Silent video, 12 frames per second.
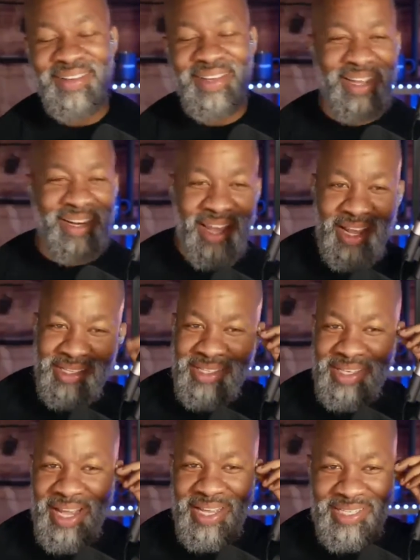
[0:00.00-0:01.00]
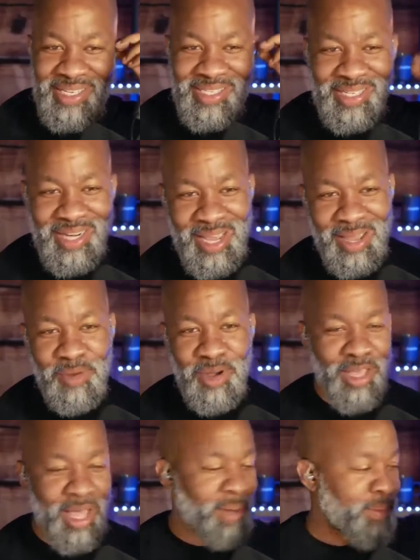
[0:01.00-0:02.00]
We're getting exercise in tonight,
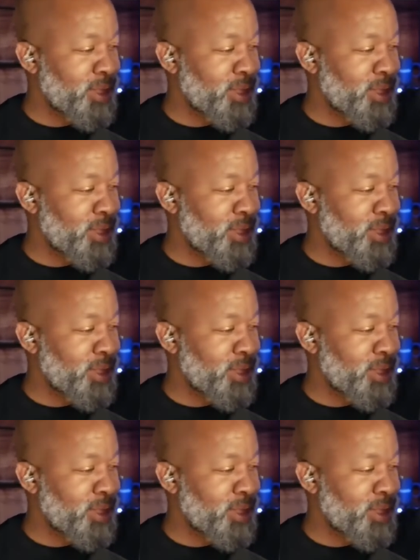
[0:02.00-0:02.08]
boy.